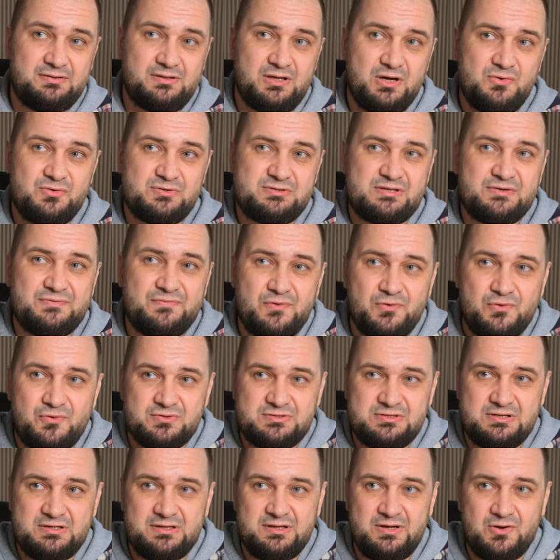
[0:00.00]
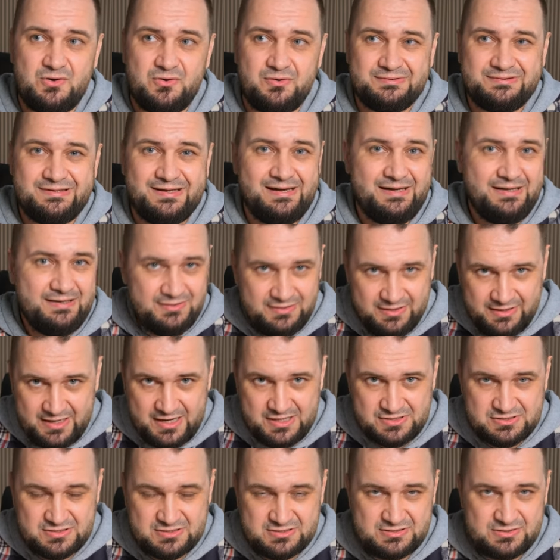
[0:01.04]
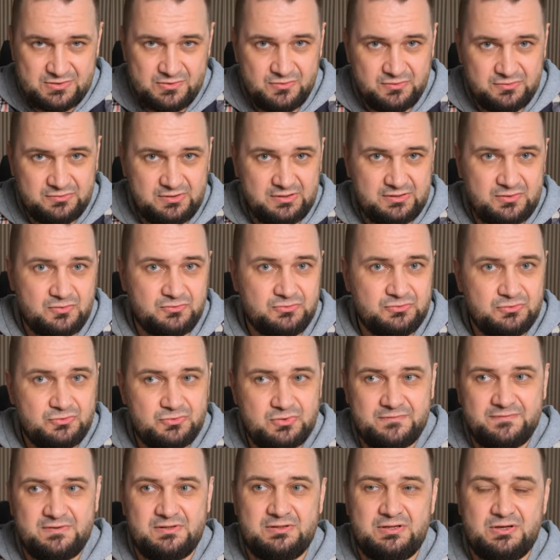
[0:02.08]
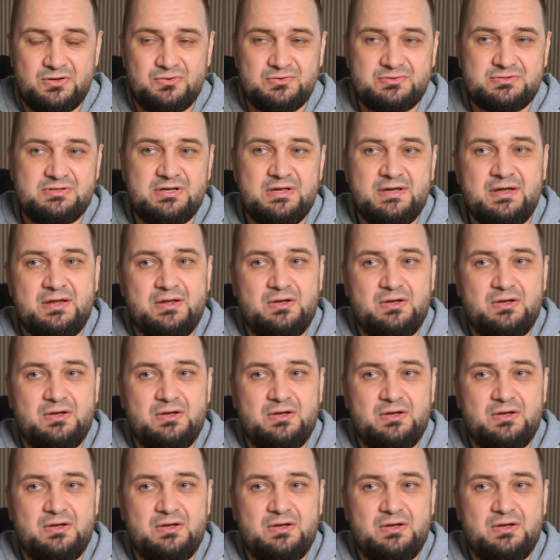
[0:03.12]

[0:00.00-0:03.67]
Those are focusing on the leading edges, on the contour of the notes,